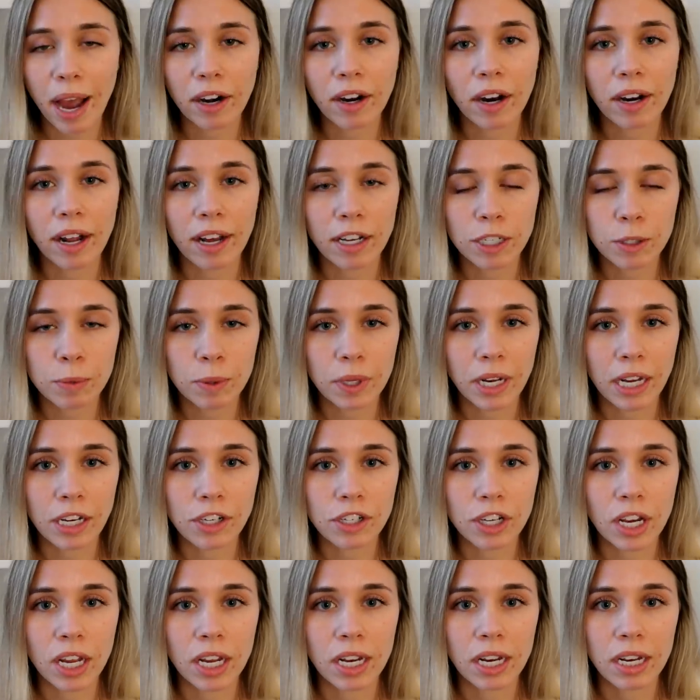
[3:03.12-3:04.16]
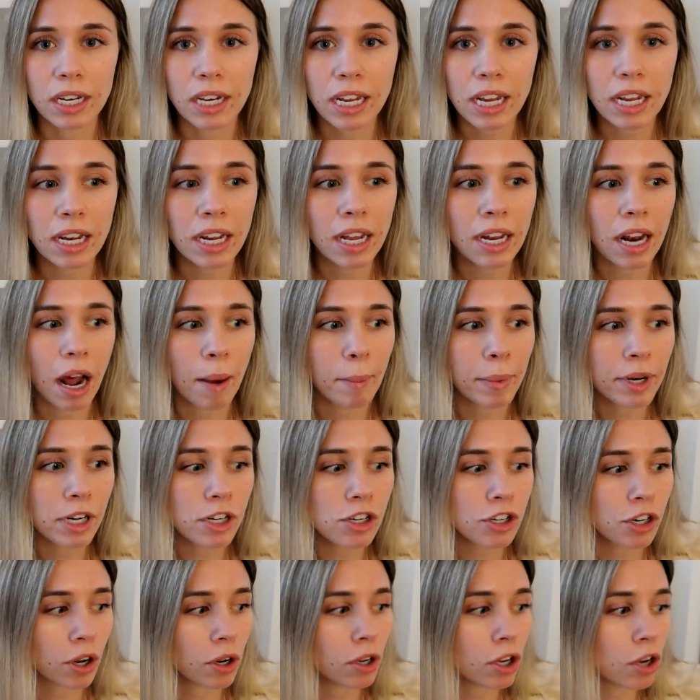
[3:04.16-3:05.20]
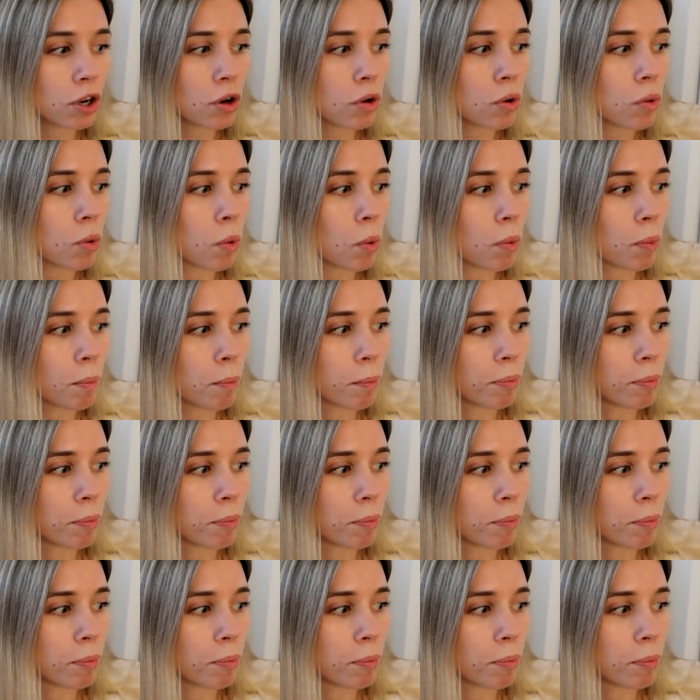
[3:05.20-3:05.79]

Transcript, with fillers: background explanation needed. I'm going to show you